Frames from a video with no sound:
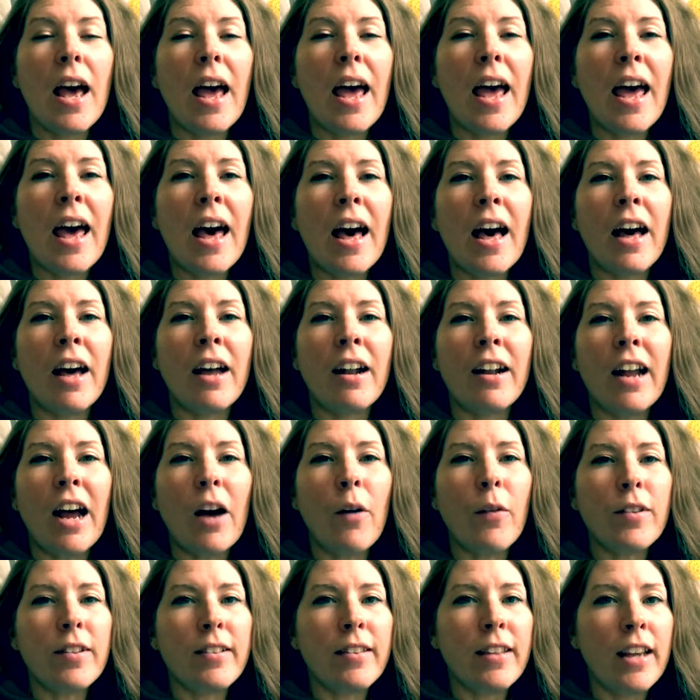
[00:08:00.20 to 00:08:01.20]
And I
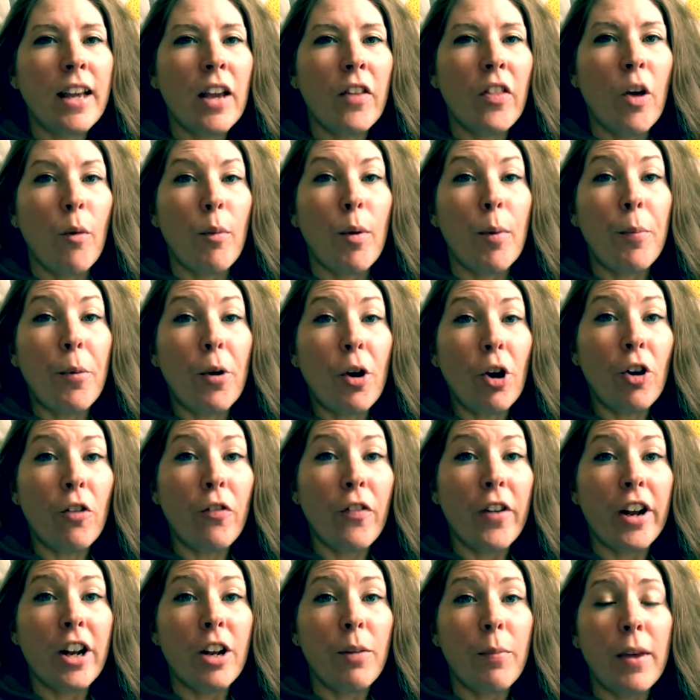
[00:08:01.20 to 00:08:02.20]
was thinking that'd be
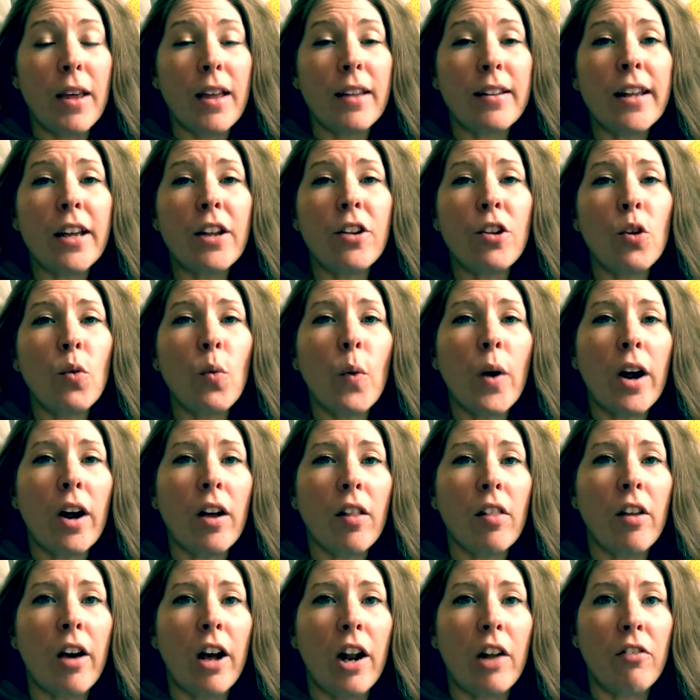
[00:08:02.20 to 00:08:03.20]
perfect because I do wear a
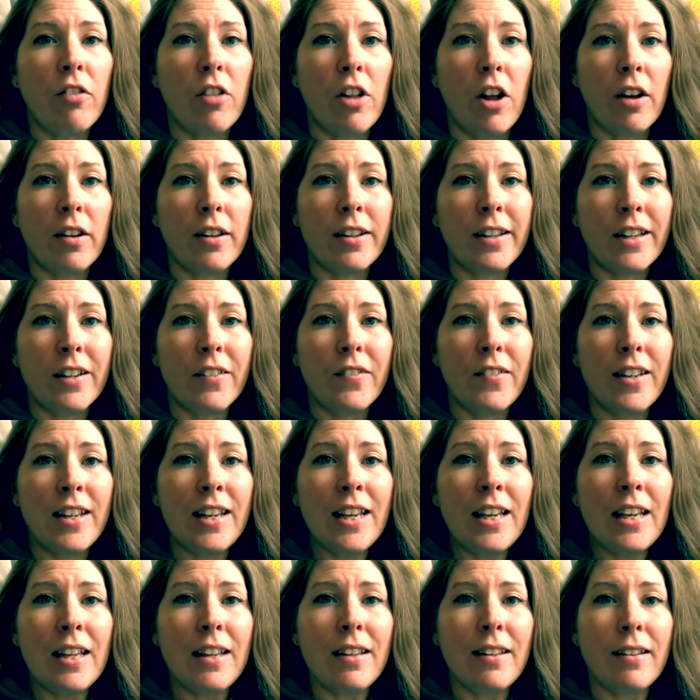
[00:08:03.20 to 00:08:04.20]
lot of long sleeve
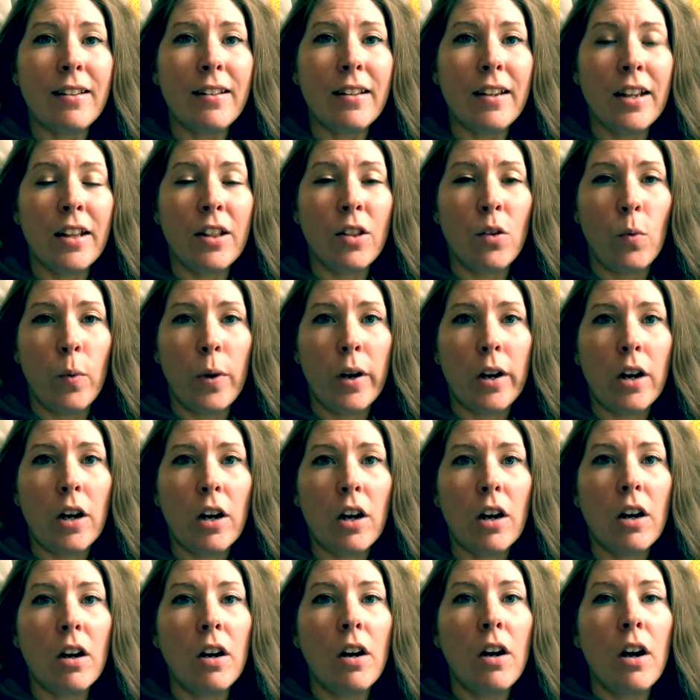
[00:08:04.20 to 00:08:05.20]
tees in the
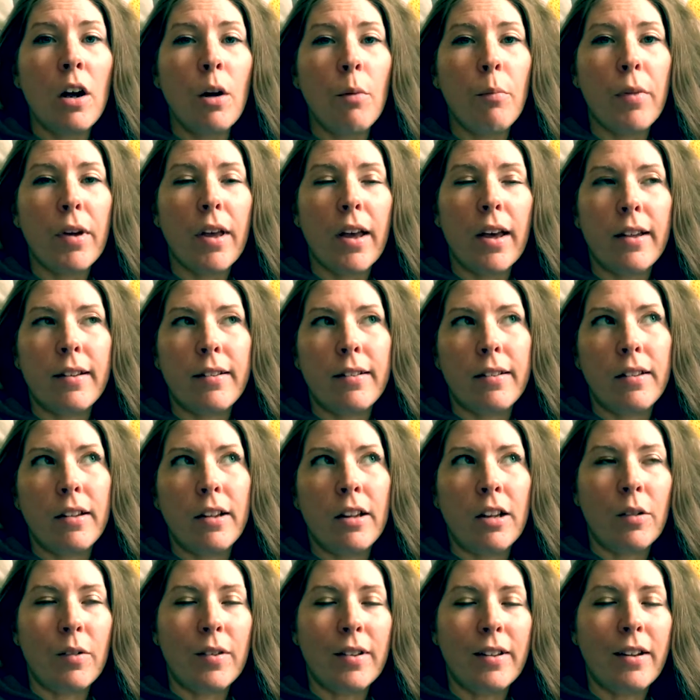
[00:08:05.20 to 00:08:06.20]
winter because,
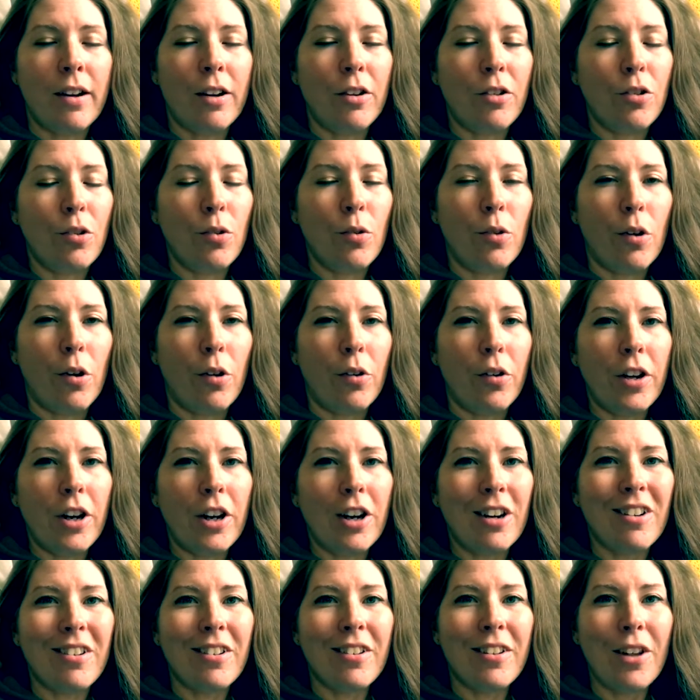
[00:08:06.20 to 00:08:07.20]
you know, it's not too cold
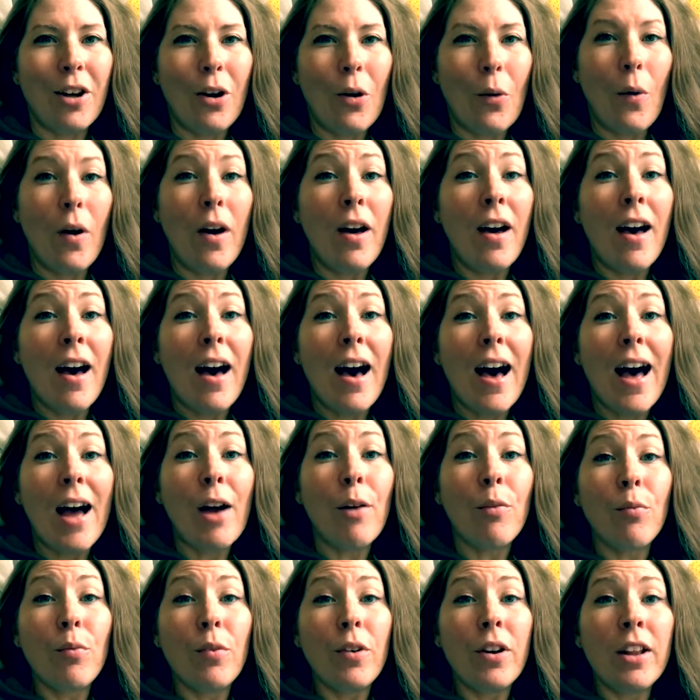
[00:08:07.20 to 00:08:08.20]
here. So I
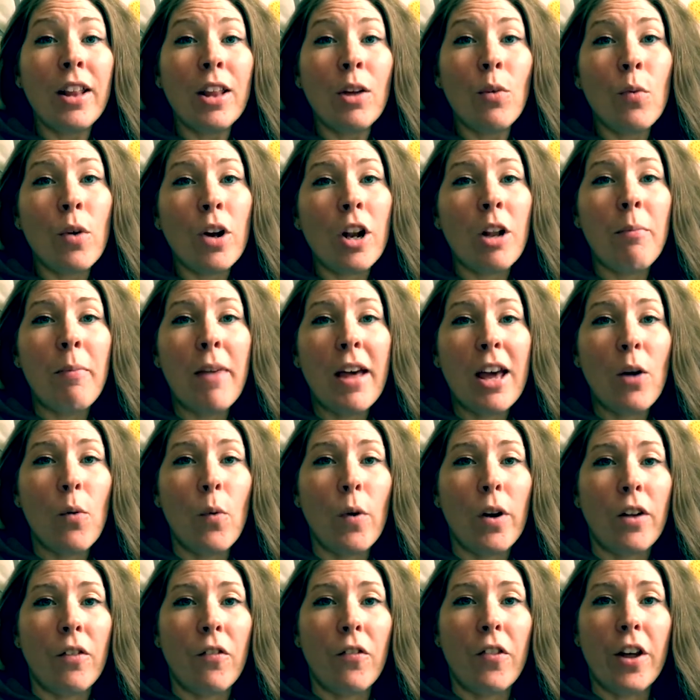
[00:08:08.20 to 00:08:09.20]
really want to make
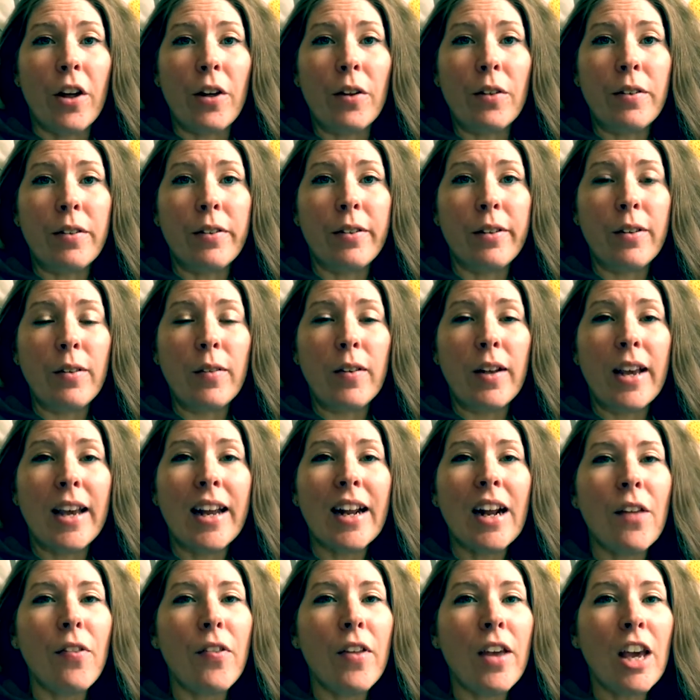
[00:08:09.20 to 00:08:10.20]
one of those soon.
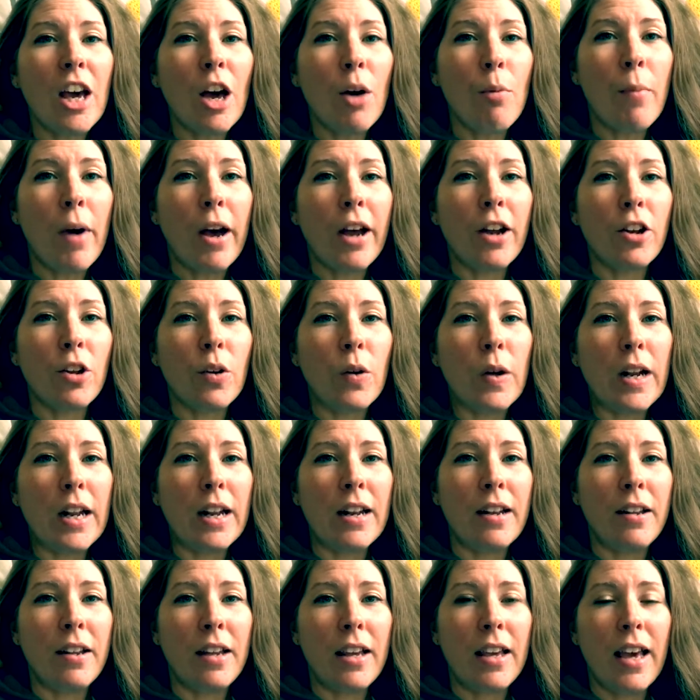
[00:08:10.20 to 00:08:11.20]
And I think I might do it
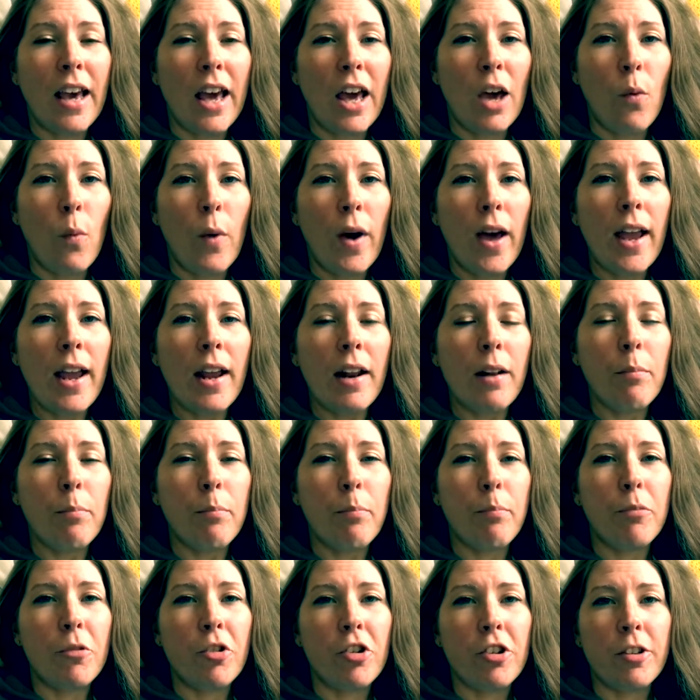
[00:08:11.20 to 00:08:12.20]
in DK weight
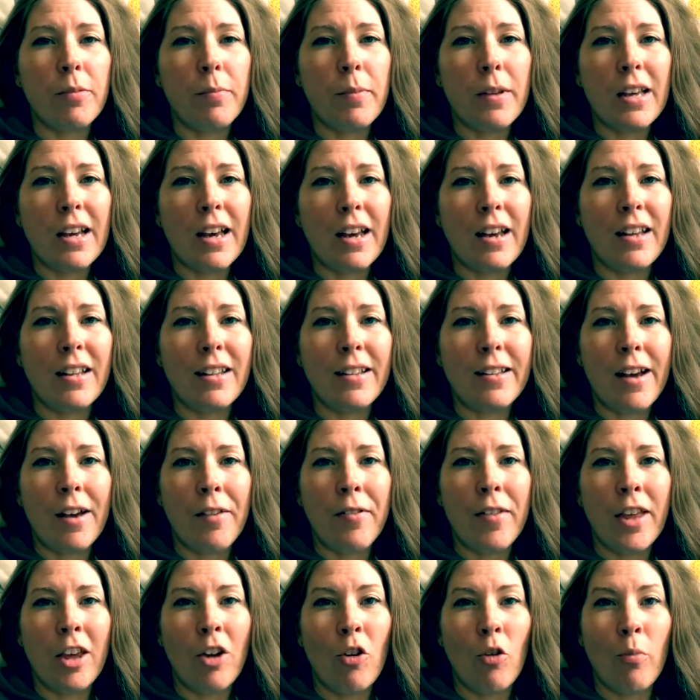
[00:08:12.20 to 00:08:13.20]
just because I
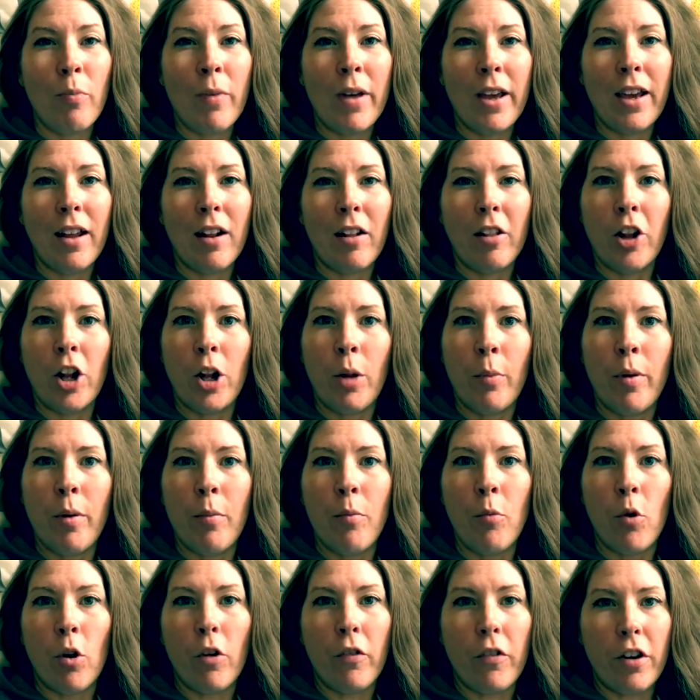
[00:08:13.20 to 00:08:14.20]
think it would make it a little
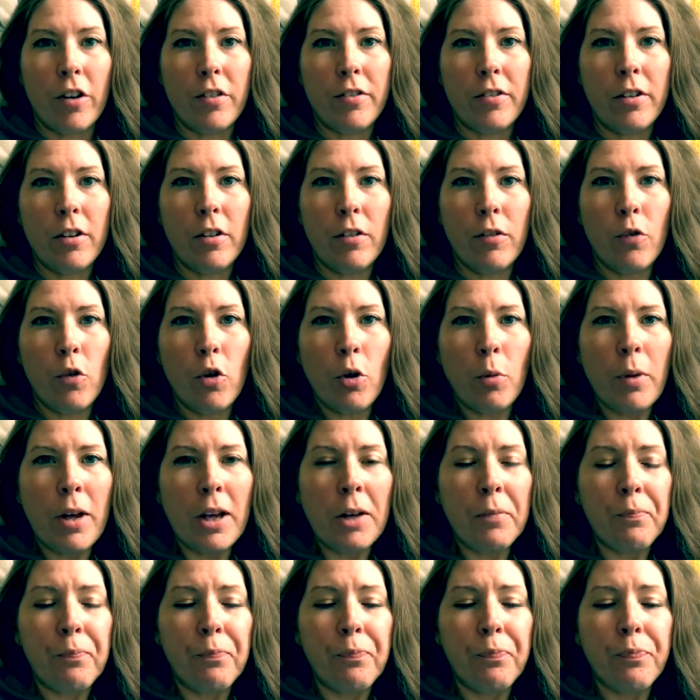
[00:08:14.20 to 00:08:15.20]
bit more versatile for
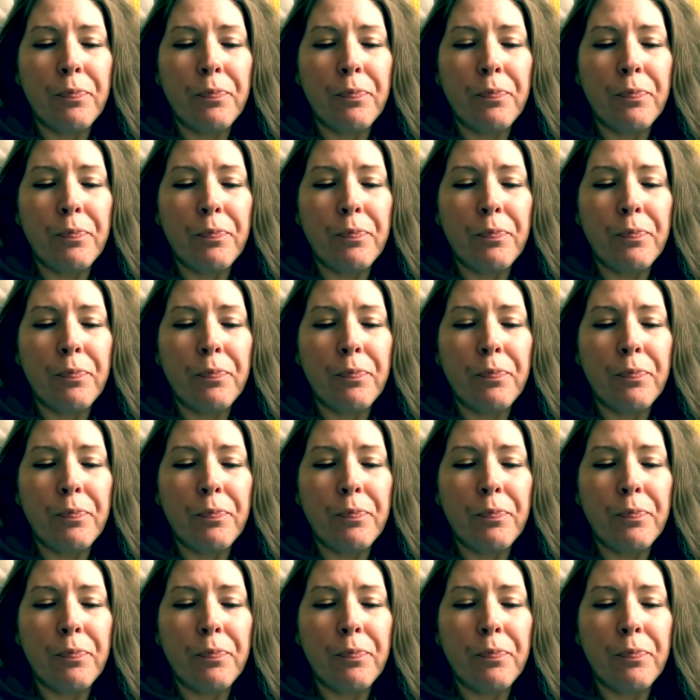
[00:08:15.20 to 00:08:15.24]
me.